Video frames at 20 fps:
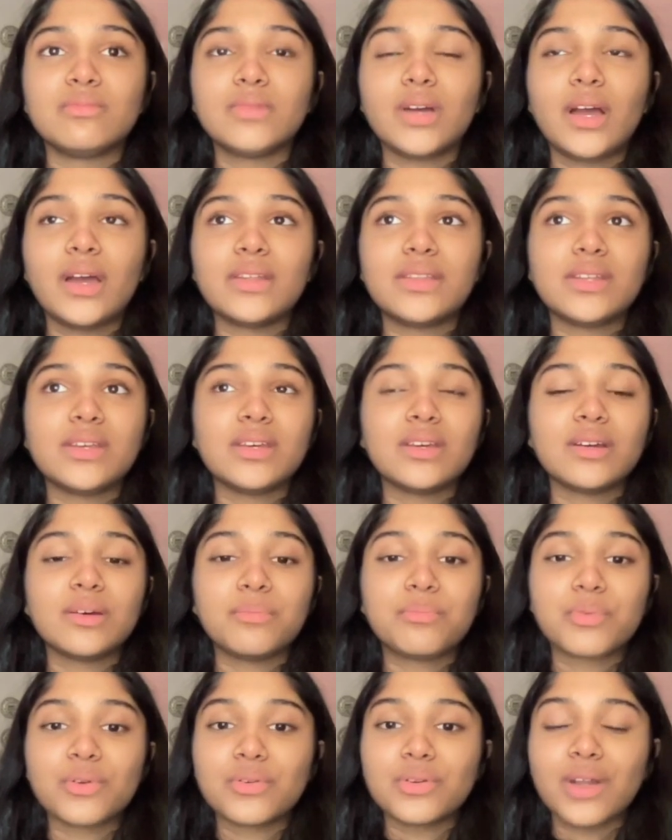I think,
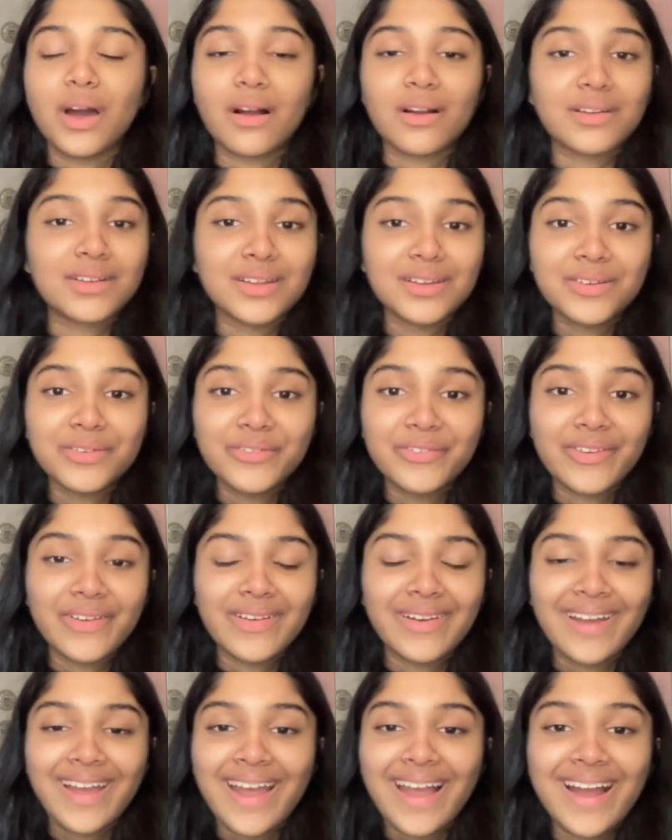productive
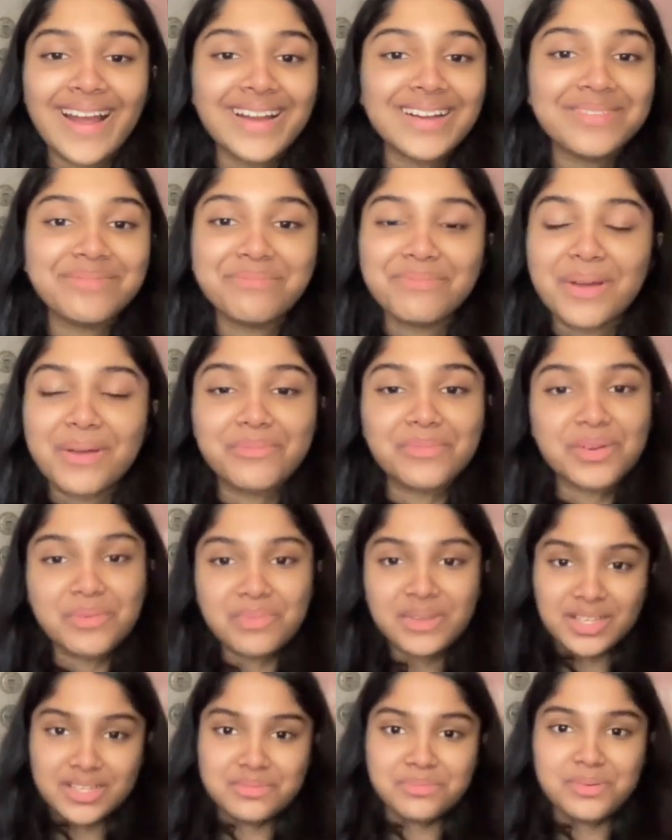and
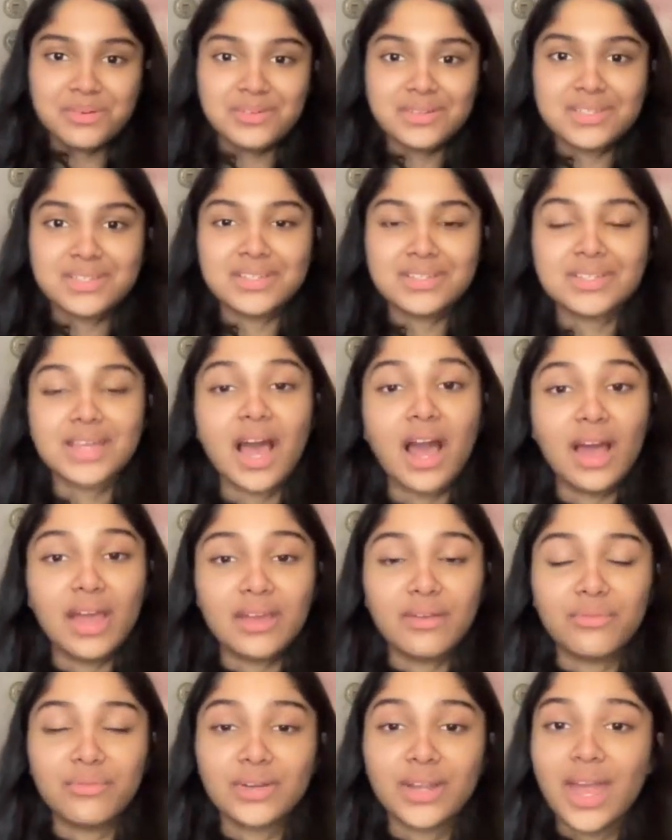memorable experiences
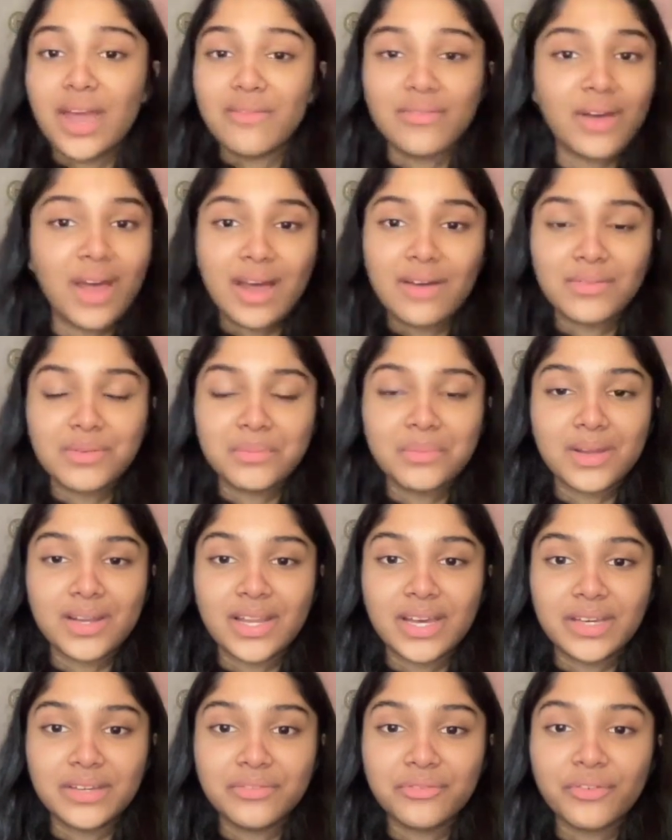I would ever have in my
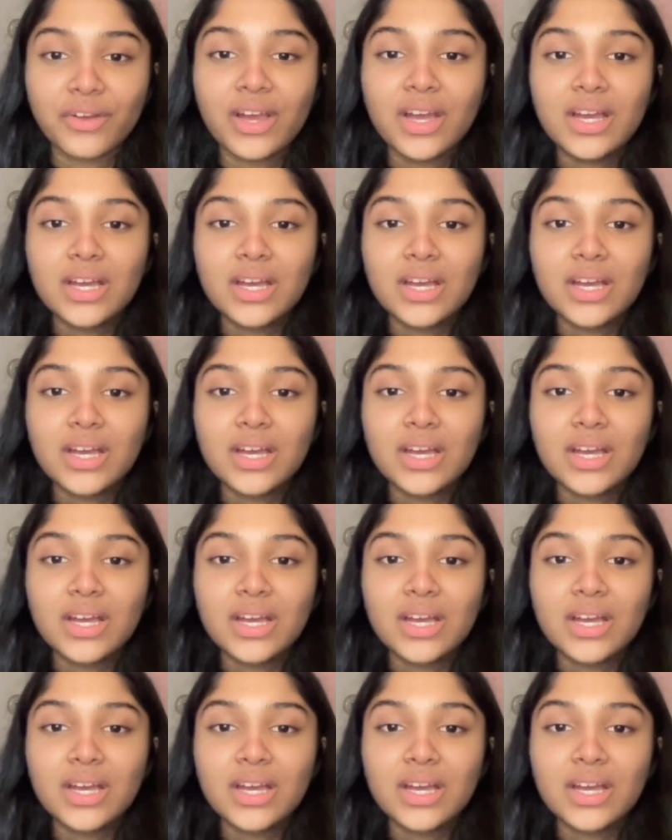life.